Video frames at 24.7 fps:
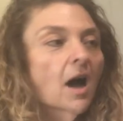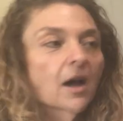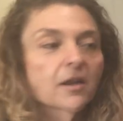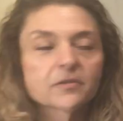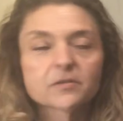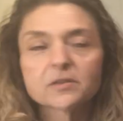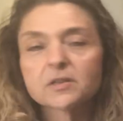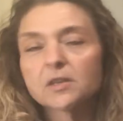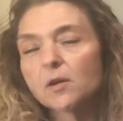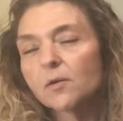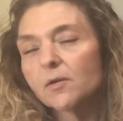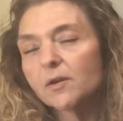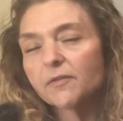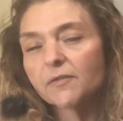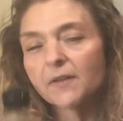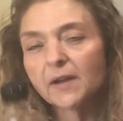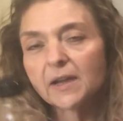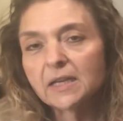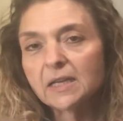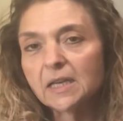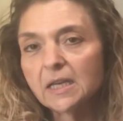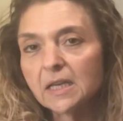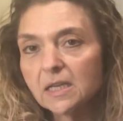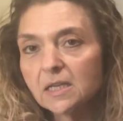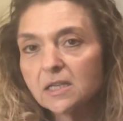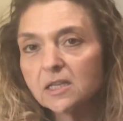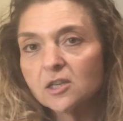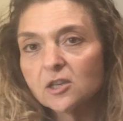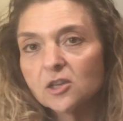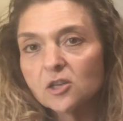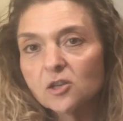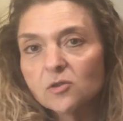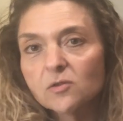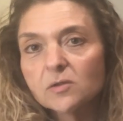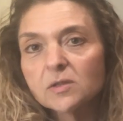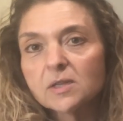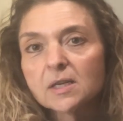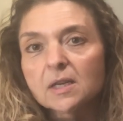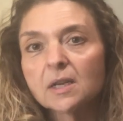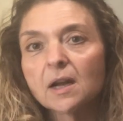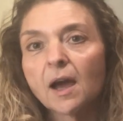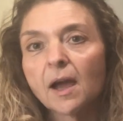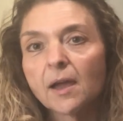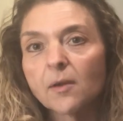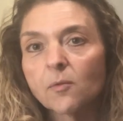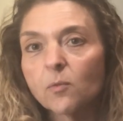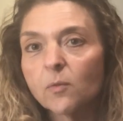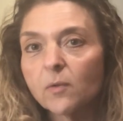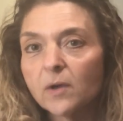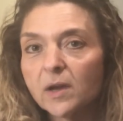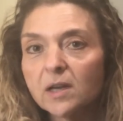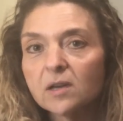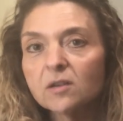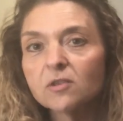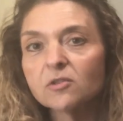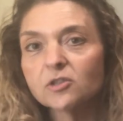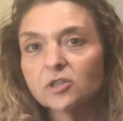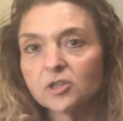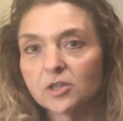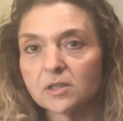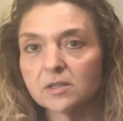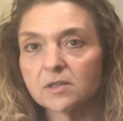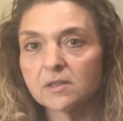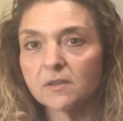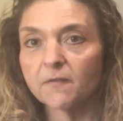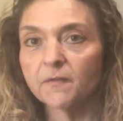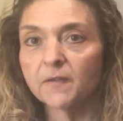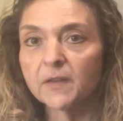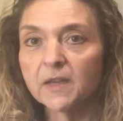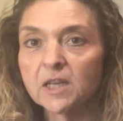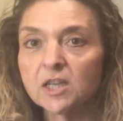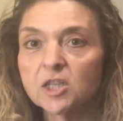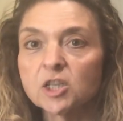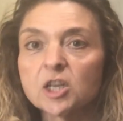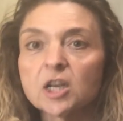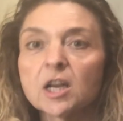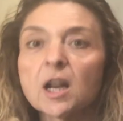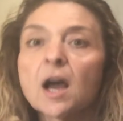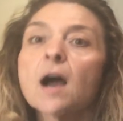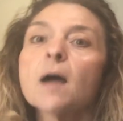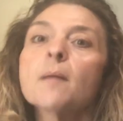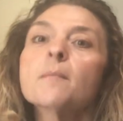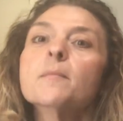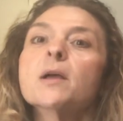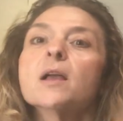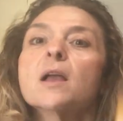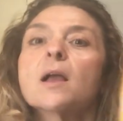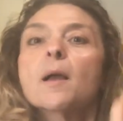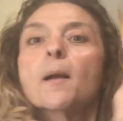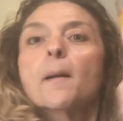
So if I need to use it, I will, just to finish it up,